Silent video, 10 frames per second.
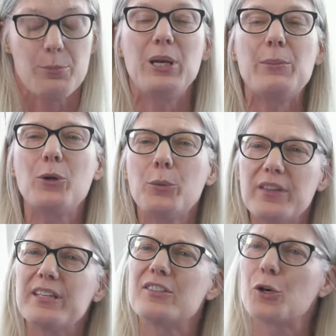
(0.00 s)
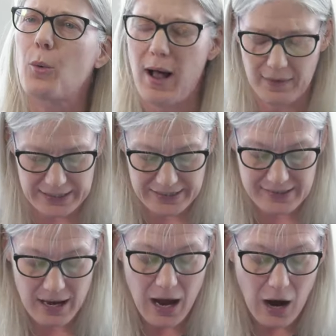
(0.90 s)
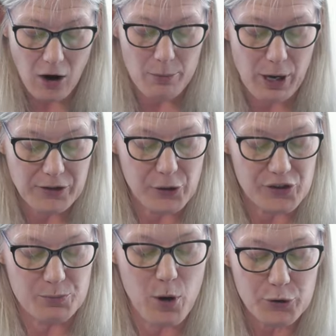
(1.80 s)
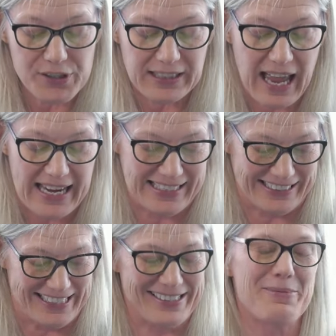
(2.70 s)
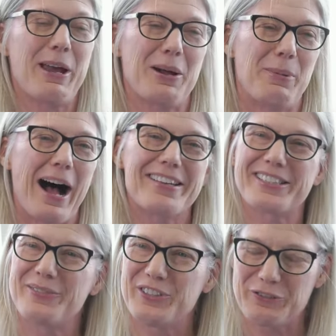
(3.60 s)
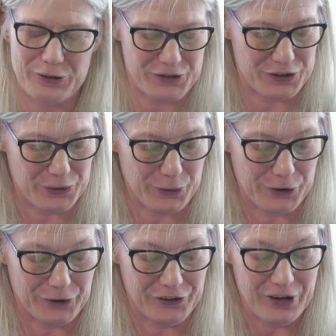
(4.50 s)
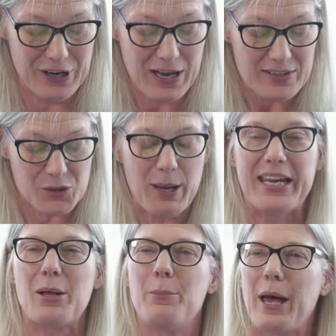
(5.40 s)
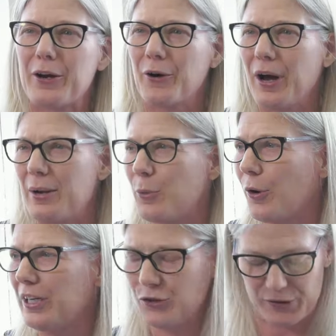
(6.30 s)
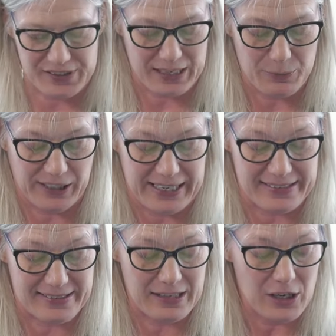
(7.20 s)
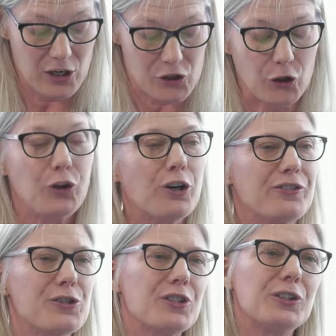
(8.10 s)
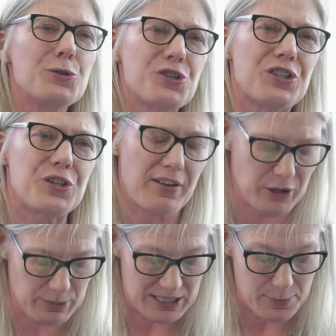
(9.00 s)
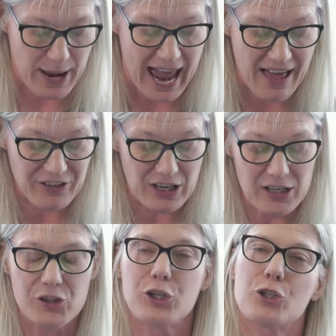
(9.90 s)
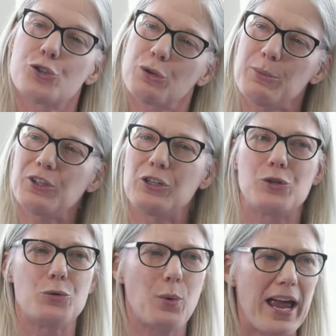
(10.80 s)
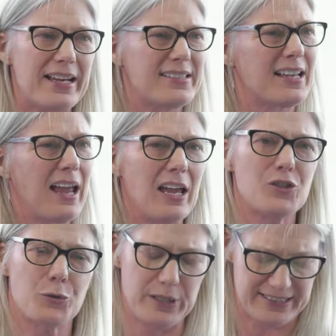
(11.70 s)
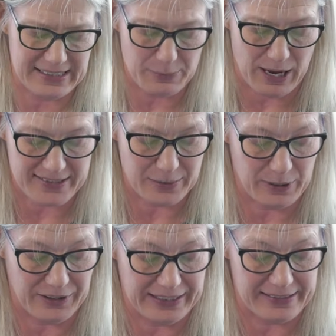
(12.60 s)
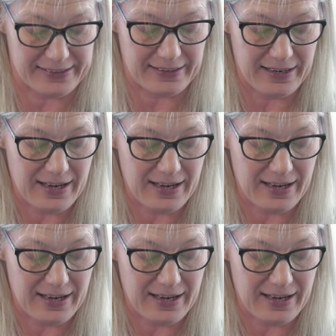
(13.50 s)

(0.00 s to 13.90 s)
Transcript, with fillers: People with these qualities are among those most likely to make a positive difference in the world, to make it a better and more interesting place, to look for solutions off the beaten path, to contribute in new ways, and to re-see possibilities.